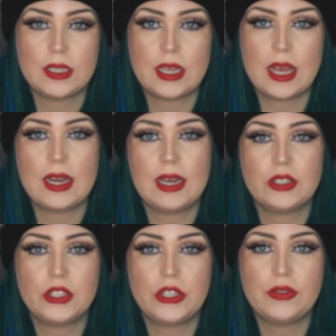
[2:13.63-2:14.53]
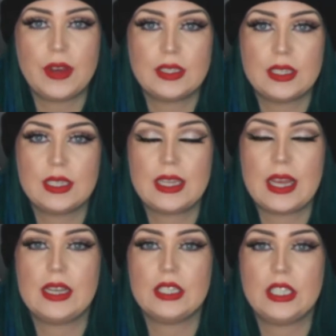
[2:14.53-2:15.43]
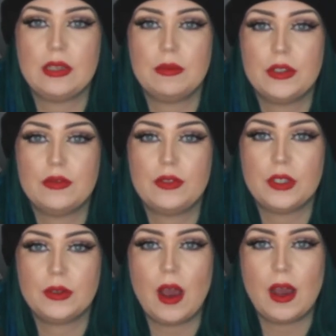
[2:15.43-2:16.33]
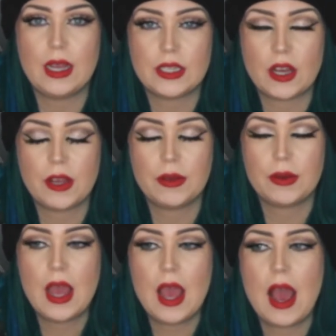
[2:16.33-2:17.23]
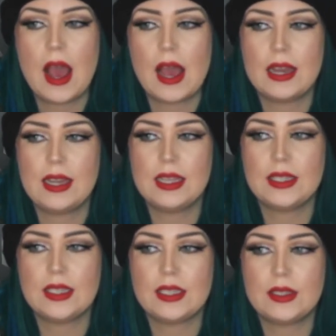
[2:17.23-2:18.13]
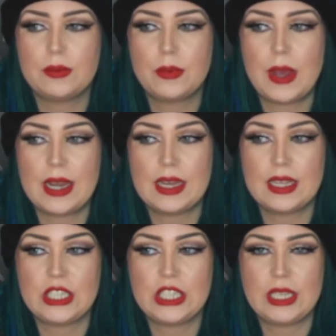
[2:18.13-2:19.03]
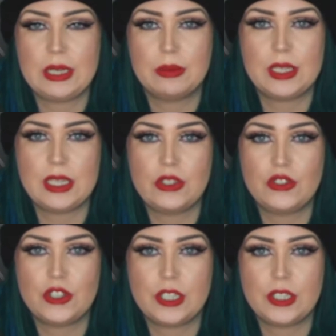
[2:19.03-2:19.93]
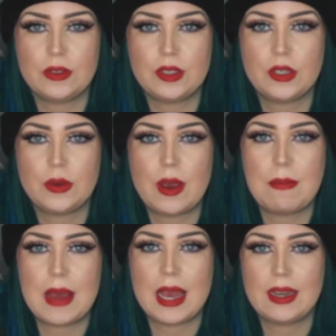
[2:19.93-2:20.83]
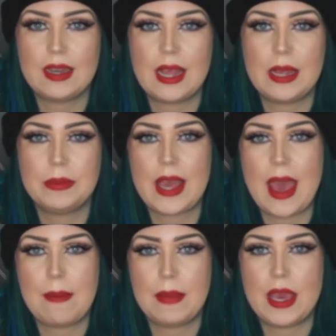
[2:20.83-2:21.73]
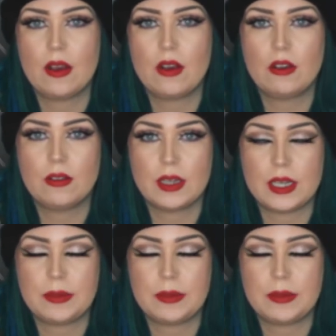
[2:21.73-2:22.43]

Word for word: And then in two thousand ten, she moved to Idaho. And this is when she was introduced to a man named Emmett Corrigan.